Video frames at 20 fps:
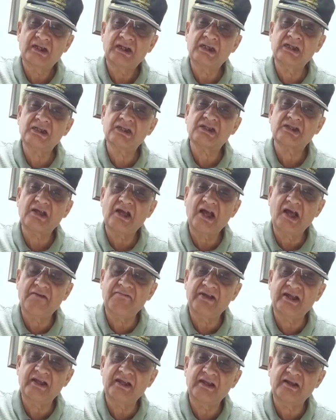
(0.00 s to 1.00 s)
is
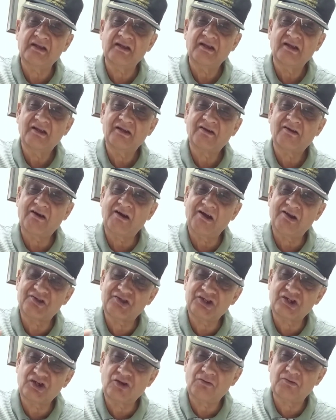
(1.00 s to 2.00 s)
having
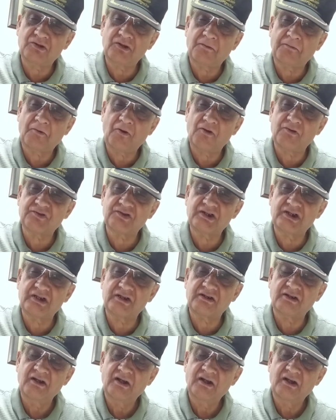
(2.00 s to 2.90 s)
carcinoma of the prostate,